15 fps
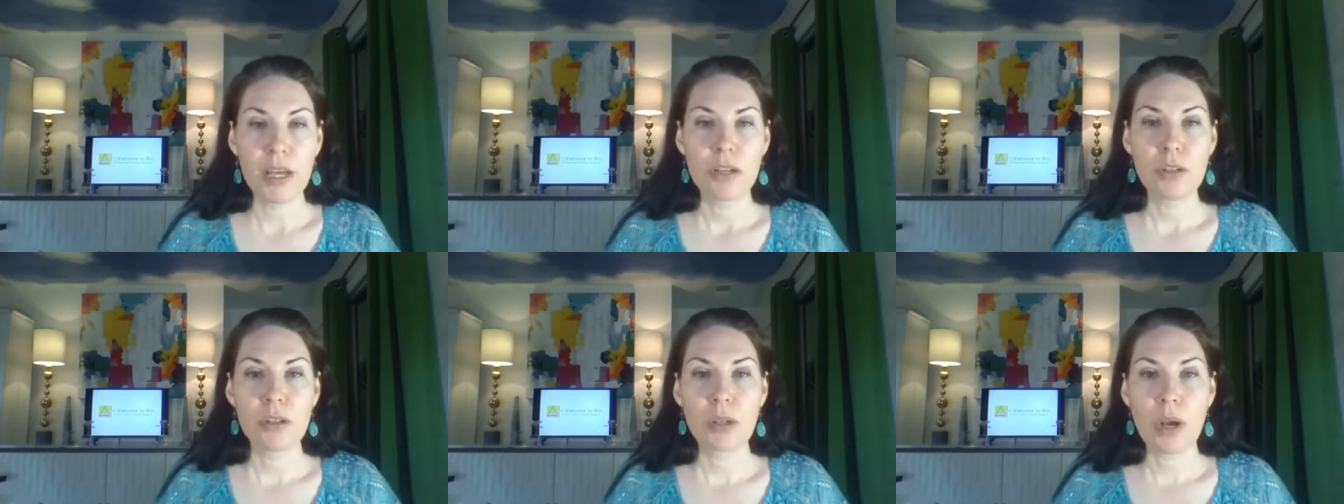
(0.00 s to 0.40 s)

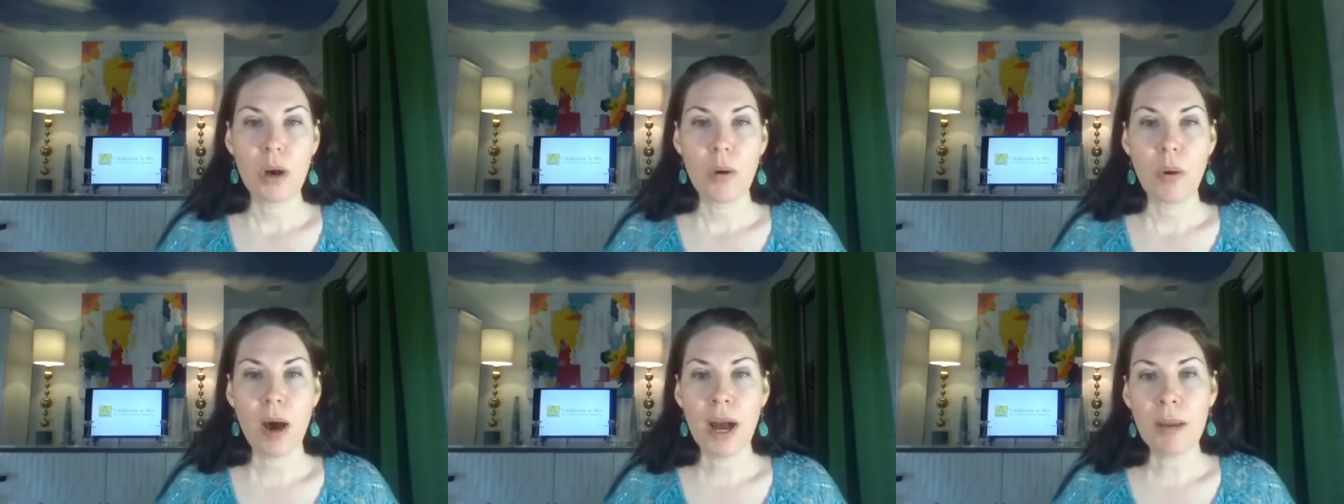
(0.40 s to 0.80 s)

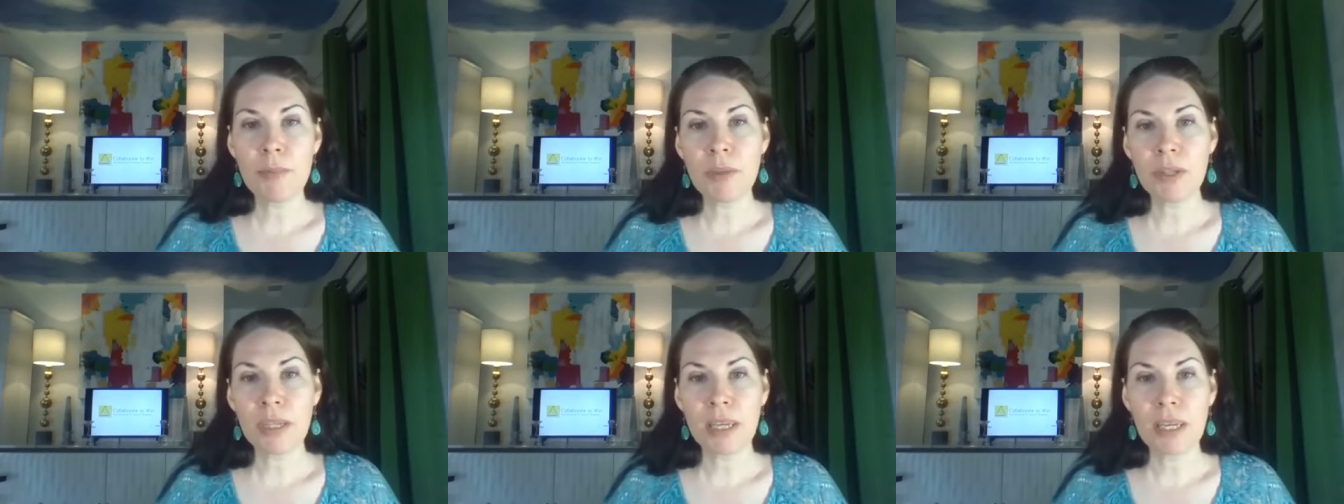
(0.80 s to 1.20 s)
So
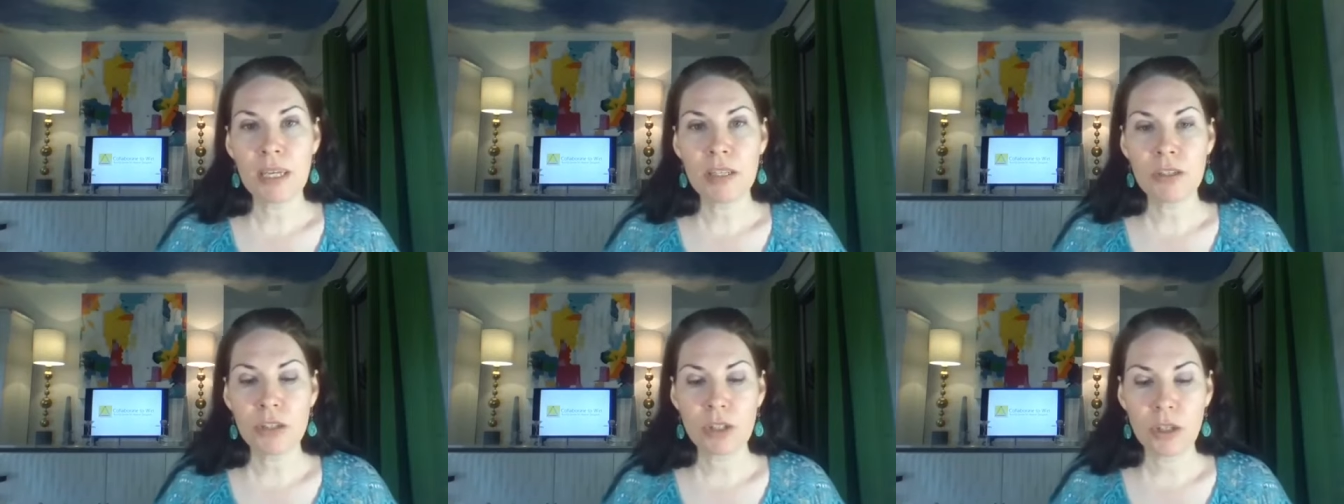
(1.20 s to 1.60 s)
I'm looking
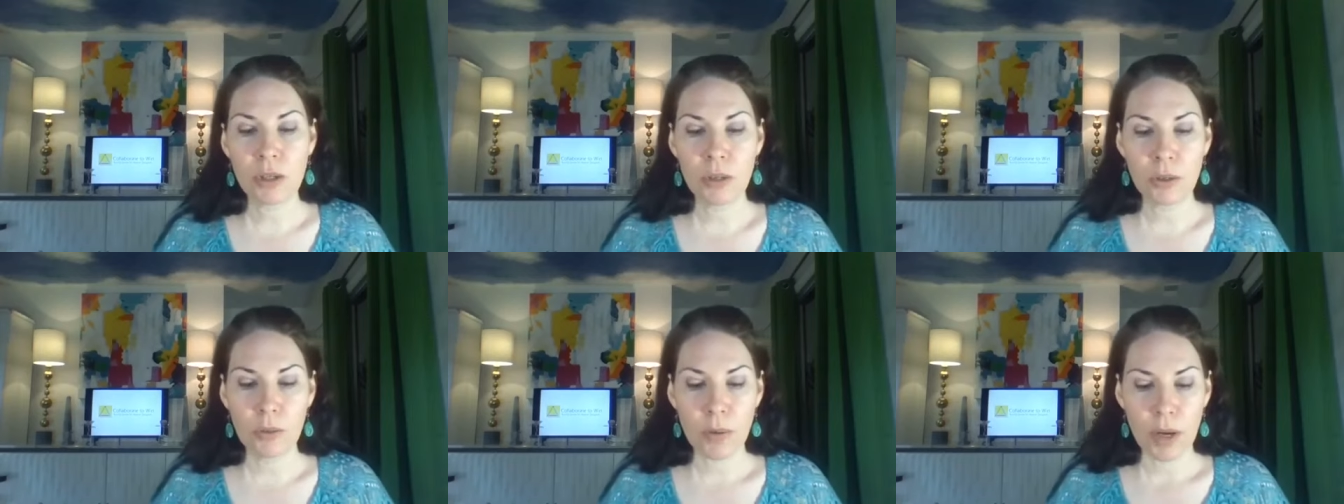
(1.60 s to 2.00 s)

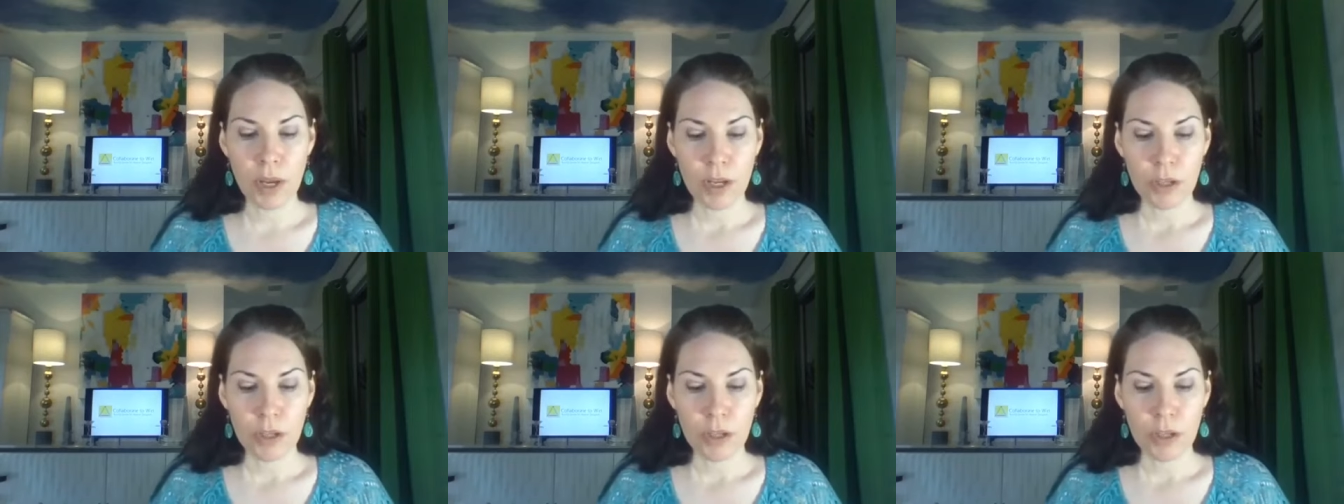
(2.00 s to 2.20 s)
into